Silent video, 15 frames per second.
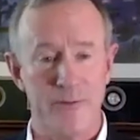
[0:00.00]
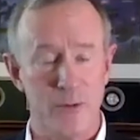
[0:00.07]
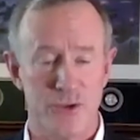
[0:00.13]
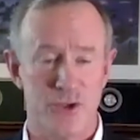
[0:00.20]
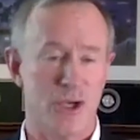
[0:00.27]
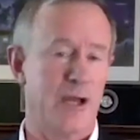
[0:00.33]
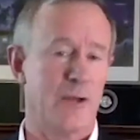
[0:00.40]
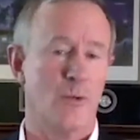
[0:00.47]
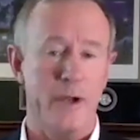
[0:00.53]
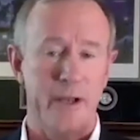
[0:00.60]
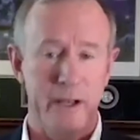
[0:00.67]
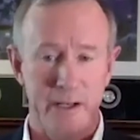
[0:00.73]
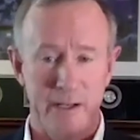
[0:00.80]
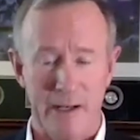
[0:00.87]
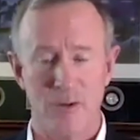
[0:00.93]
with John
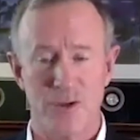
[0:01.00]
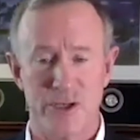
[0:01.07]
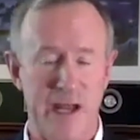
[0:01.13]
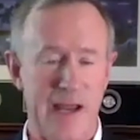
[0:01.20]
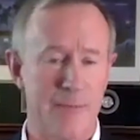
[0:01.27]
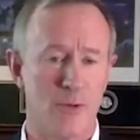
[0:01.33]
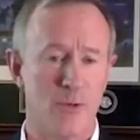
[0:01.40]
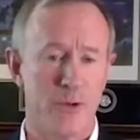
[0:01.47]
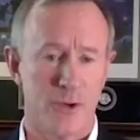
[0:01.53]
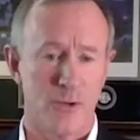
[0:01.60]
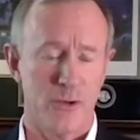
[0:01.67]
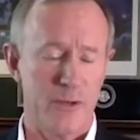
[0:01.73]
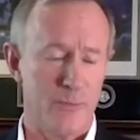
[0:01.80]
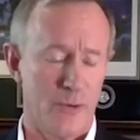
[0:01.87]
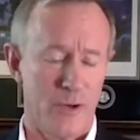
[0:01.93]
Wayne and I was enamored with the
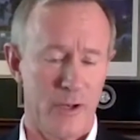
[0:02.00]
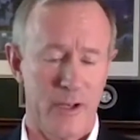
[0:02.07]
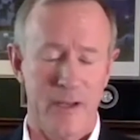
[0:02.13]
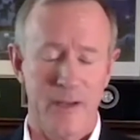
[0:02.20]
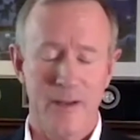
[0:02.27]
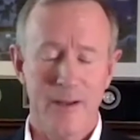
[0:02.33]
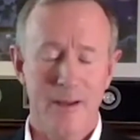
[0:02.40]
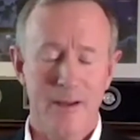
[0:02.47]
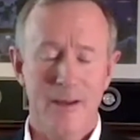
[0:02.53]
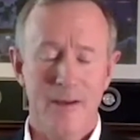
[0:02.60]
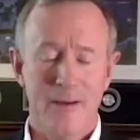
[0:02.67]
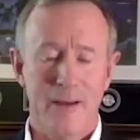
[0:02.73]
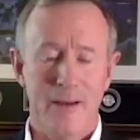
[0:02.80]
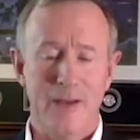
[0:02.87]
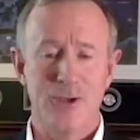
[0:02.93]
Green Beret.
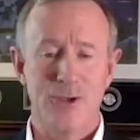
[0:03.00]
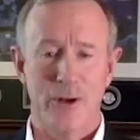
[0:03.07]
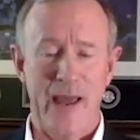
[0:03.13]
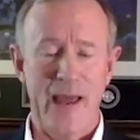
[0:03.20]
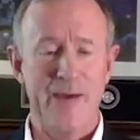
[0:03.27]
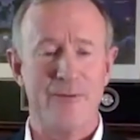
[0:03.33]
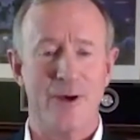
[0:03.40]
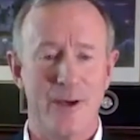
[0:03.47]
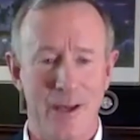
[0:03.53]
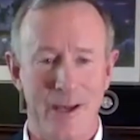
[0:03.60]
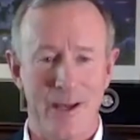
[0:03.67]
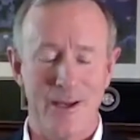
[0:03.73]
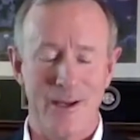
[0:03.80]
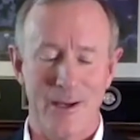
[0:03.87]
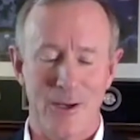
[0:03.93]
And so to have a,
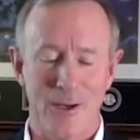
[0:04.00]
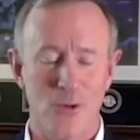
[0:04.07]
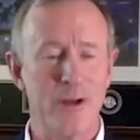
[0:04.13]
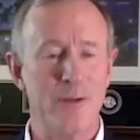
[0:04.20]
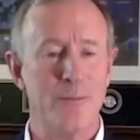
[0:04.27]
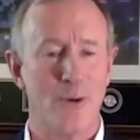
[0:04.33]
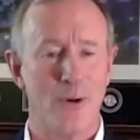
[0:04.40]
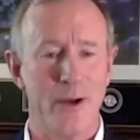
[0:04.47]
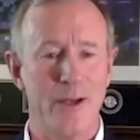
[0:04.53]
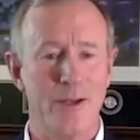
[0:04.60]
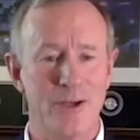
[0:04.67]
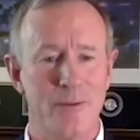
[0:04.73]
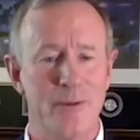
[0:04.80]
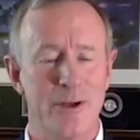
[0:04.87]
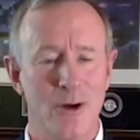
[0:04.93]
a, a Green Beret
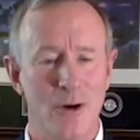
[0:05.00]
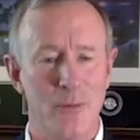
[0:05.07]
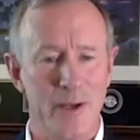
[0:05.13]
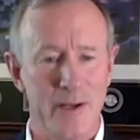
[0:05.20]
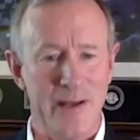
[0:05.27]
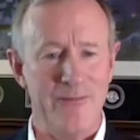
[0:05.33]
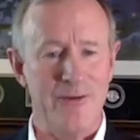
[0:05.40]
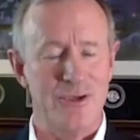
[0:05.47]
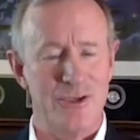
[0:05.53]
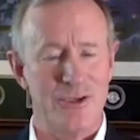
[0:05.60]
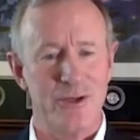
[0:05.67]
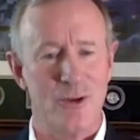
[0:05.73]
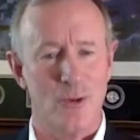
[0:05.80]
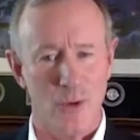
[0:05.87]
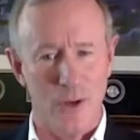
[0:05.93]
tell me to go be a Navy
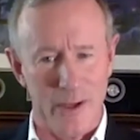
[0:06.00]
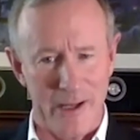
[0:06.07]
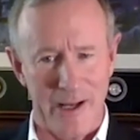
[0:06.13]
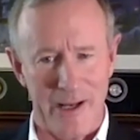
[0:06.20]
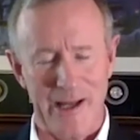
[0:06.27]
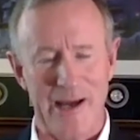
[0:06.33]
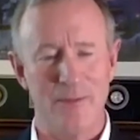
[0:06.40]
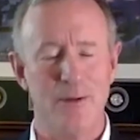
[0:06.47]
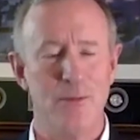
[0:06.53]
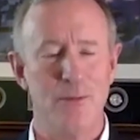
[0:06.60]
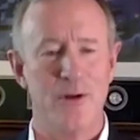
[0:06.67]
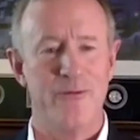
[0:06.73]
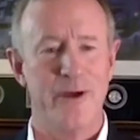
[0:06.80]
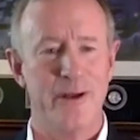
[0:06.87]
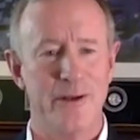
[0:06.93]
SEAL really kind of got me
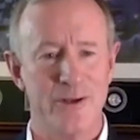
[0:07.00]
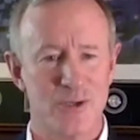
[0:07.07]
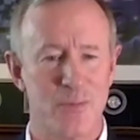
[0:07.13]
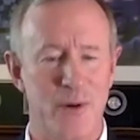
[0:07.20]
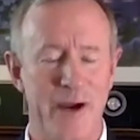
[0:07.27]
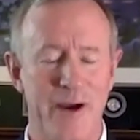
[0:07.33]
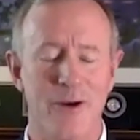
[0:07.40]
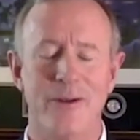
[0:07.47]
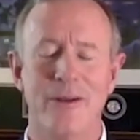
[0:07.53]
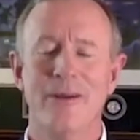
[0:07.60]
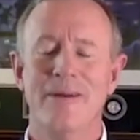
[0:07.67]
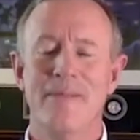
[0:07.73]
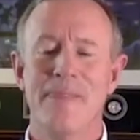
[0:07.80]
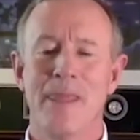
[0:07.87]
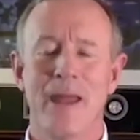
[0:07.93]
motivated and inspired
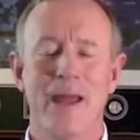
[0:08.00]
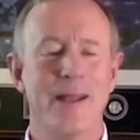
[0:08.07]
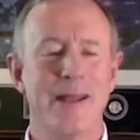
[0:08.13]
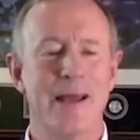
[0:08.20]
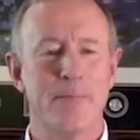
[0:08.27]
and kind of